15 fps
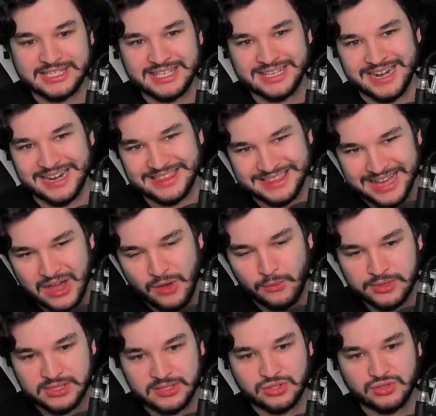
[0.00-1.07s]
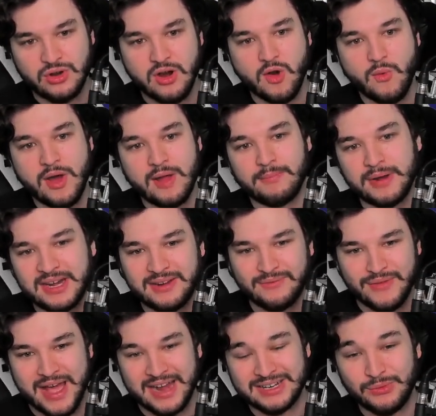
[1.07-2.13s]
that I thought was the stronger one, but in
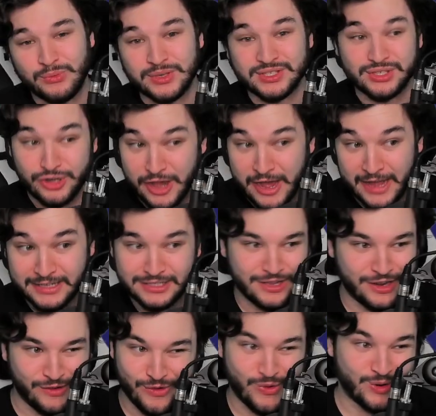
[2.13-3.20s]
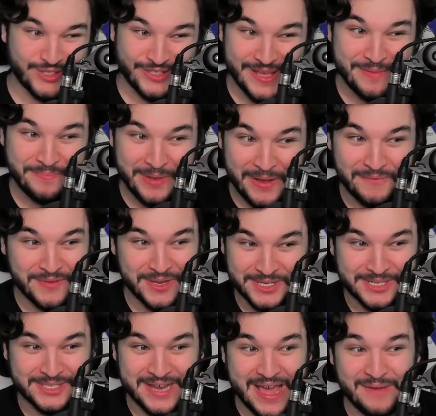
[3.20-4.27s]
fact it was not. And of course they buffed it
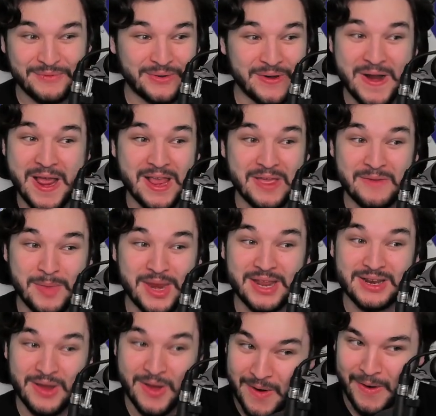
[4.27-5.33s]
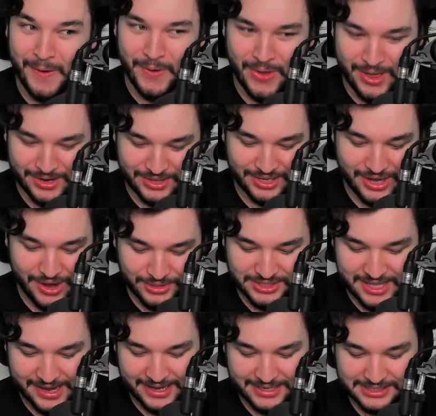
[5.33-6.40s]
just after I committed hard onto the Ghost
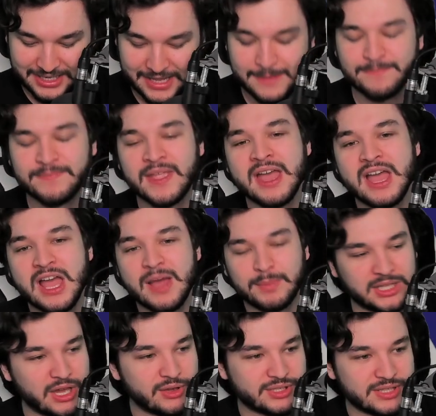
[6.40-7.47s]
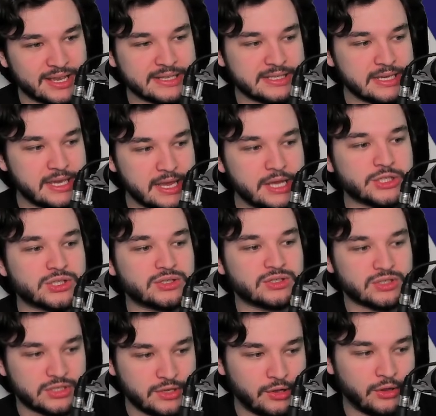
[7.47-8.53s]
Legacy, but the Ghost Legacy is
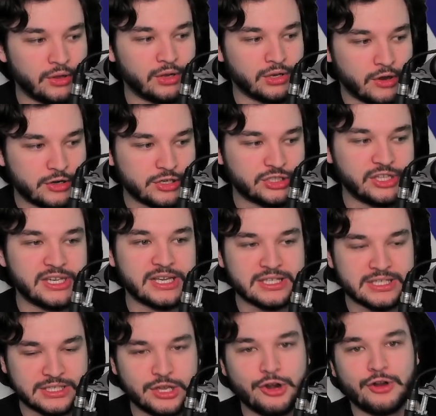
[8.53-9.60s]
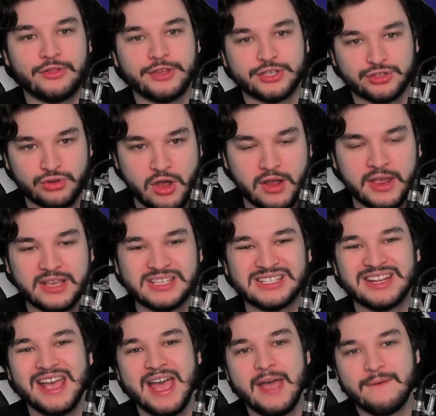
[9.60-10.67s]
still largely considered the
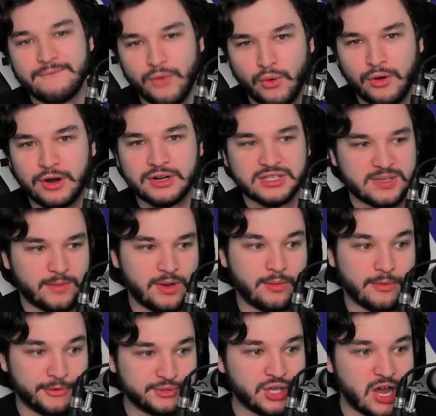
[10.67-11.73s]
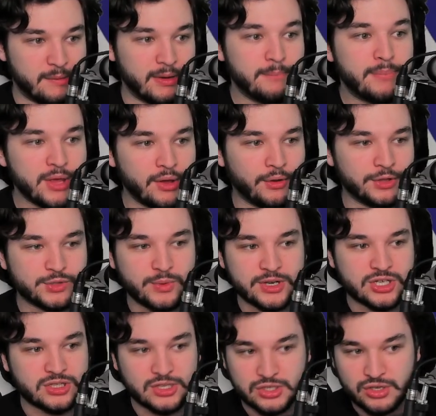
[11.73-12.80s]
strongest for some of your most common builds,
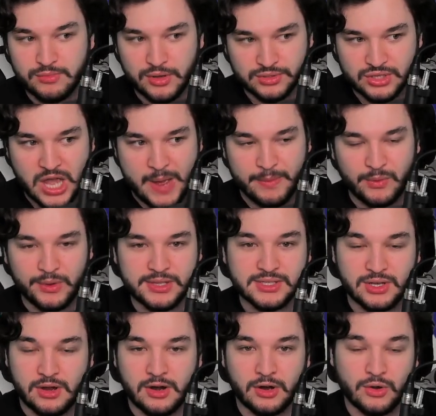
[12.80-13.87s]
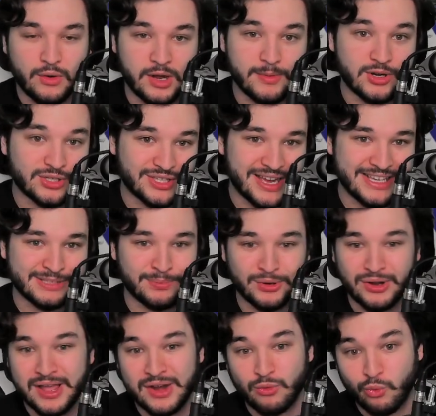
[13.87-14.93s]
which the two most common ones are going to be your Sky
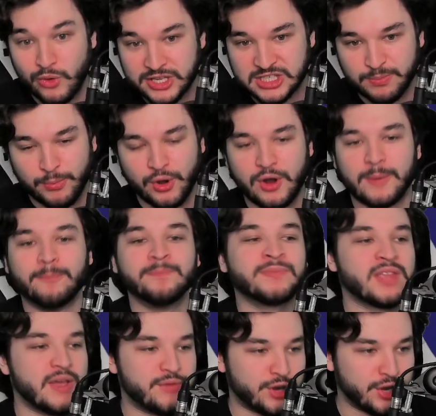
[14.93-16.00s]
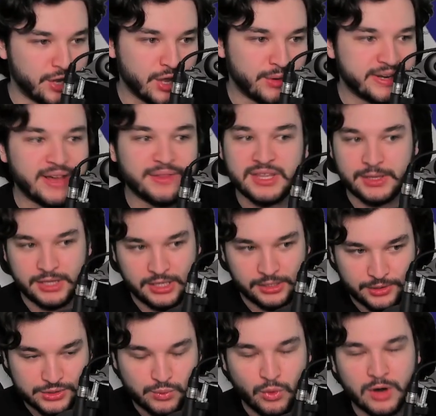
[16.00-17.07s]
Splitter and Whisper. If you're going to go down the
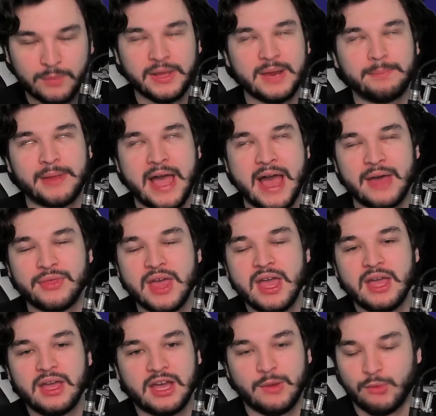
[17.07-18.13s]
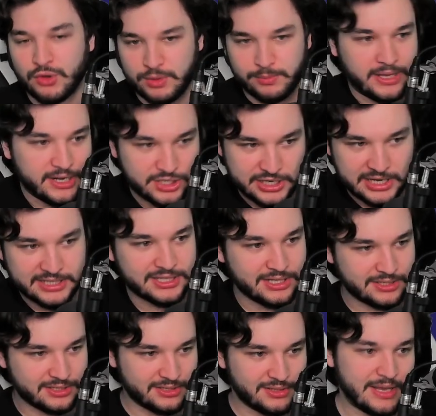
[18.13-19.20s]
Helos Warblade path, or the Blade of
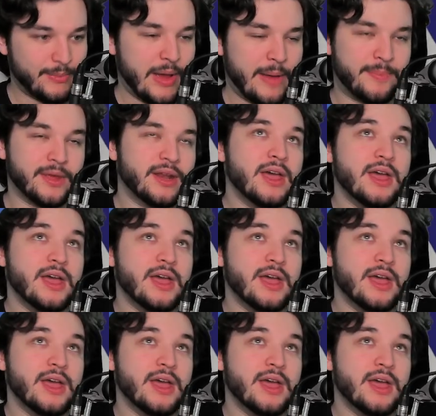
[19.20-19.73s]
Justice, same weapon,